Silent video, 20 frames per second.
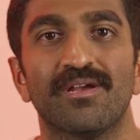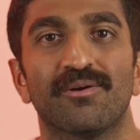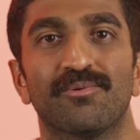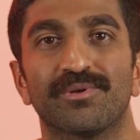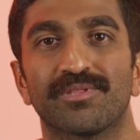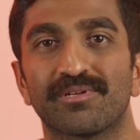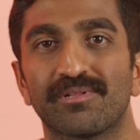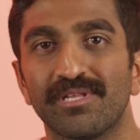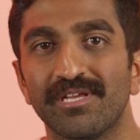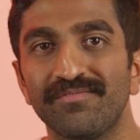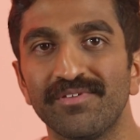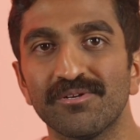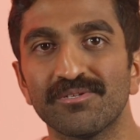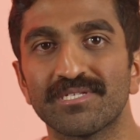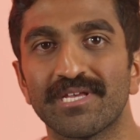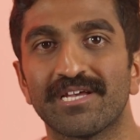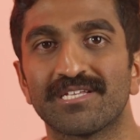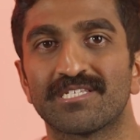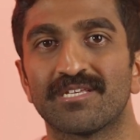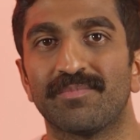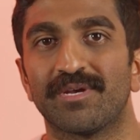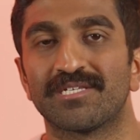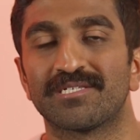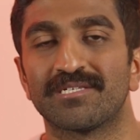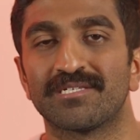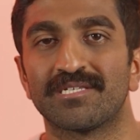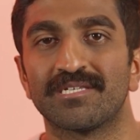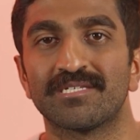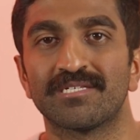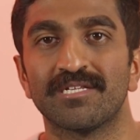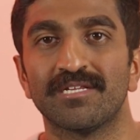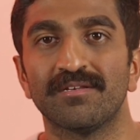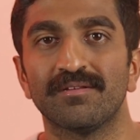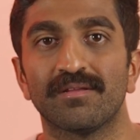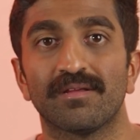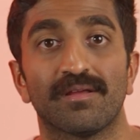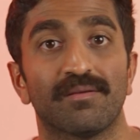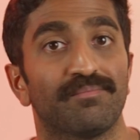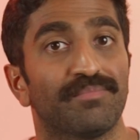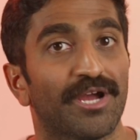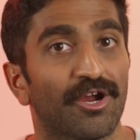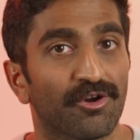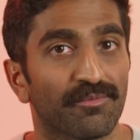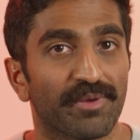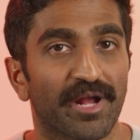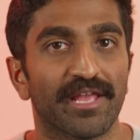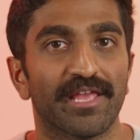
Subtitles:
With Klaviyo's SMS Assistant, powered by